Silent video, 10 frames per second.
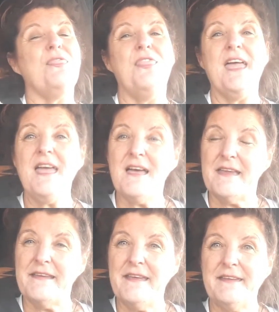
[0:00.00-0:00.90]

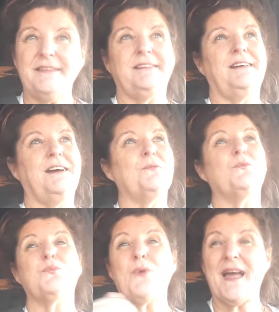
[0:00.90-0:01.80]
Then,
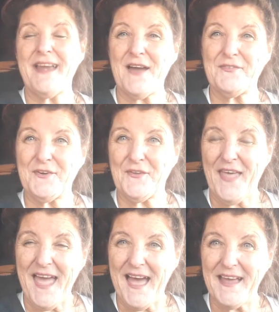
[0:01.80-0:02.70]
right after
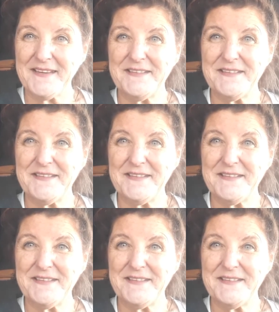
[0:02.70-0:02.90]
that,